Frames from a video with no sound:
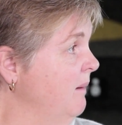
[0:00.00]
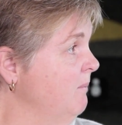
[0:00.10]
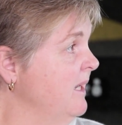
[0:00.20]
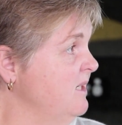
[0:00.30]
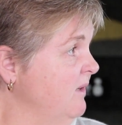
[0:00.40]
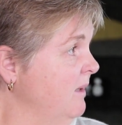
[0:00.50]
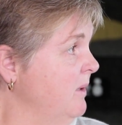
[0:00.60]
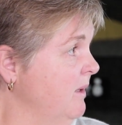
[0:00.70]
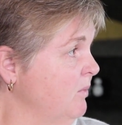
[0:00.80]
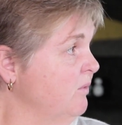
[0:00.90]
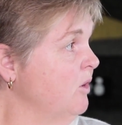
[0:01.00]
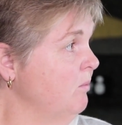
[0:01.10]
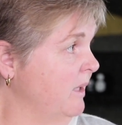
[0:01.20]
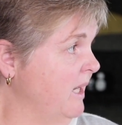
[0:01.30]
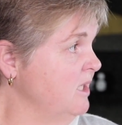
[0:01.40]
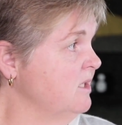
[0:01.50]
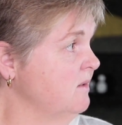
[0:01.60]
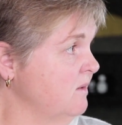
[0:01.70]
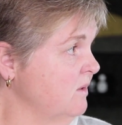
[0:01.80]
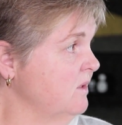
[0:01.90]
and may develop a number of
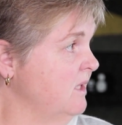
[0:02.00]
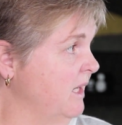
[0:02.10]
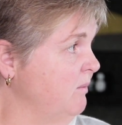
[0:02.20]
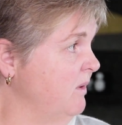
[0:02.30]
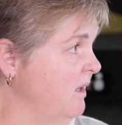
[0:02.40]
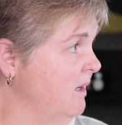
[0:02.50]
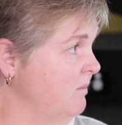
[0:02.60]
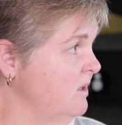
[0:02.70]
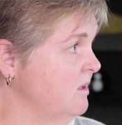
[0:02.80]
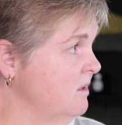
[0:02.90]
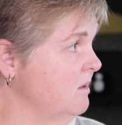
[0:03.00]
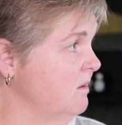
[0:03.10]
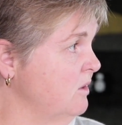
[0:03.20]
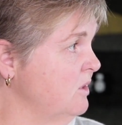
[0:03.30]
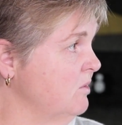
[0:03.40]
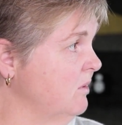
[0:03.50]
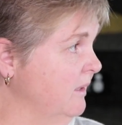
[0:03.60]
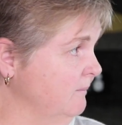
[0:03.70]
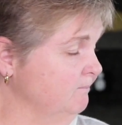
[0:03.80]
complications associated with that admission to the nursery.